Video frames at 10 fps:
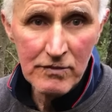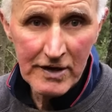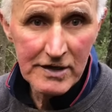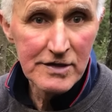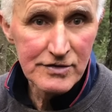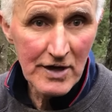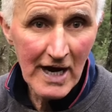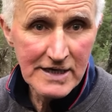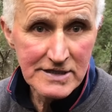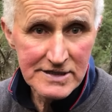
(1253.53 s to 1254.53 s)
went into
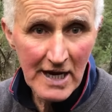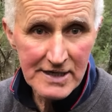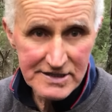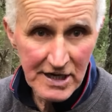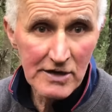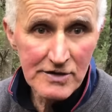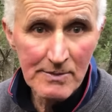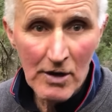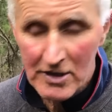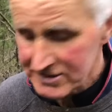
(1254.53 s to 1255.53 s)
trades and started to sell to the
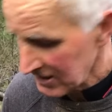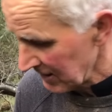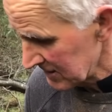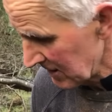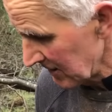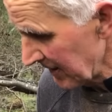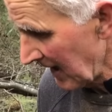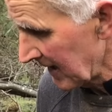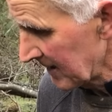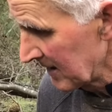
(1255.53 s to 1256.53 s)
miners and things like
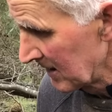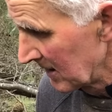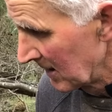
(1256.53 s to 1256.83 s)
that. Yeah.